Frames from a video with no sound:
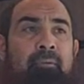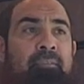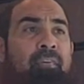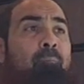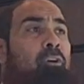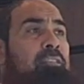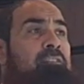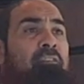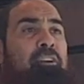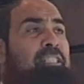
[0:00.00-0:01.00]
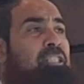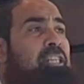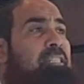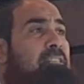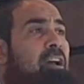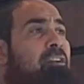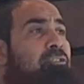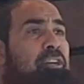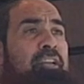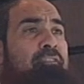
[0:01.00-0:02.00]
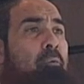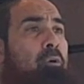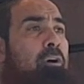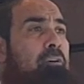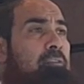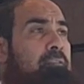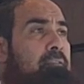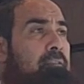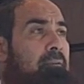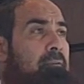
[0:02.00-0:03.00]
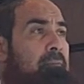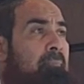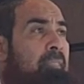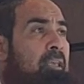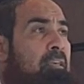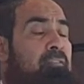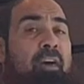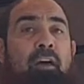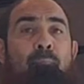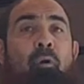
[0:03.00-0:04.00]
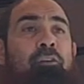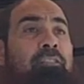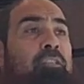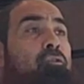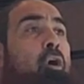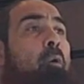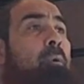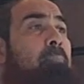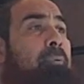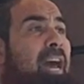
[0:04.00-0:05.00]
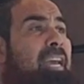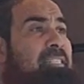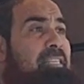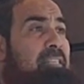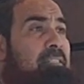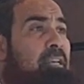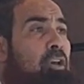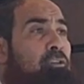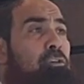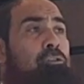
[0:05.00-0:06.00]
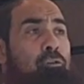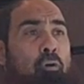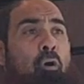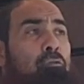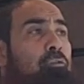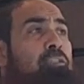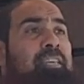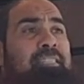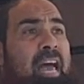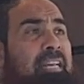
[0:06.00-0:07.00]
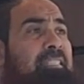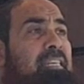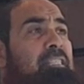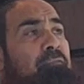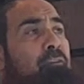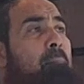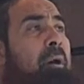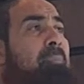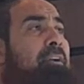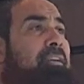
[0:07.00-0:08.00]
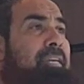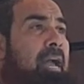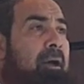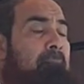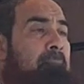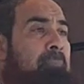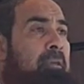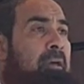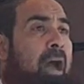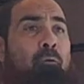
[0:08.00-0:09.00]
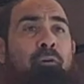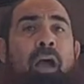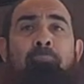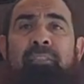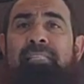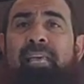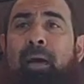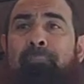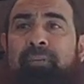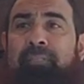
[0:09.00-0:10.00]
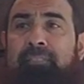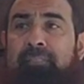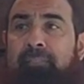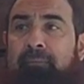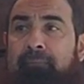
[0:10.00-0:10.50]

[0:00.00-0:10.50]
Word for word: The, most, the richest country in the world. The most Nobel Prizes used to go to the scientists from America. How come this happened?